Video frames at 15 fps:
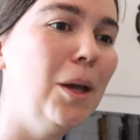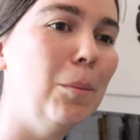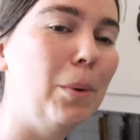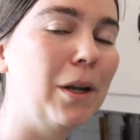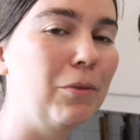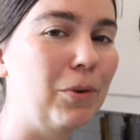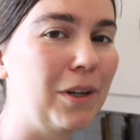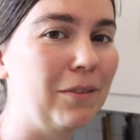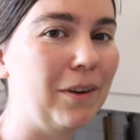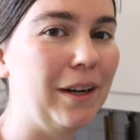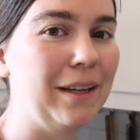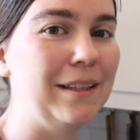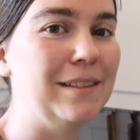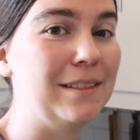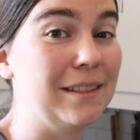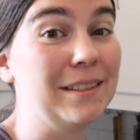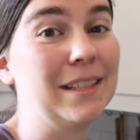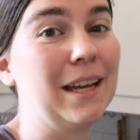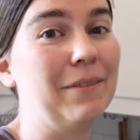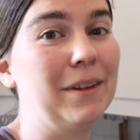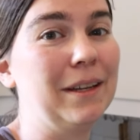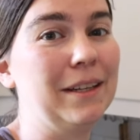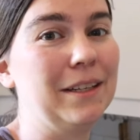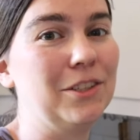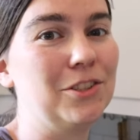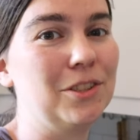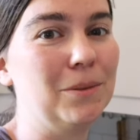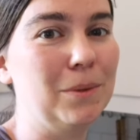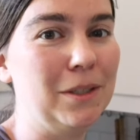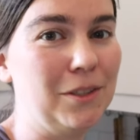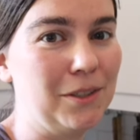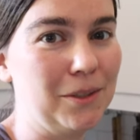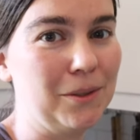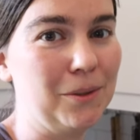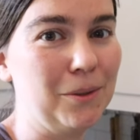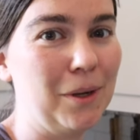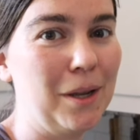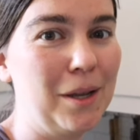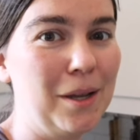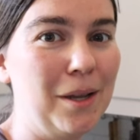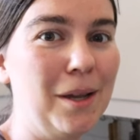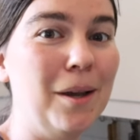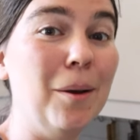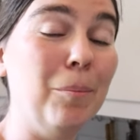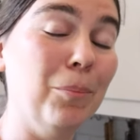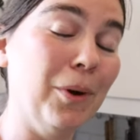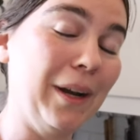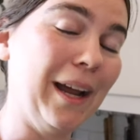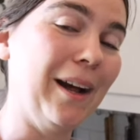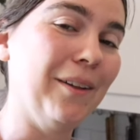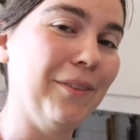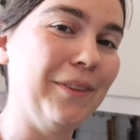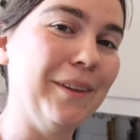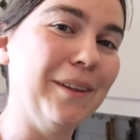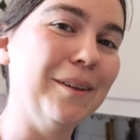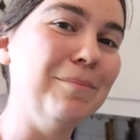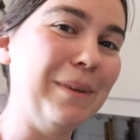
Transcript: But if one of our hens is having an issue, we do bring out the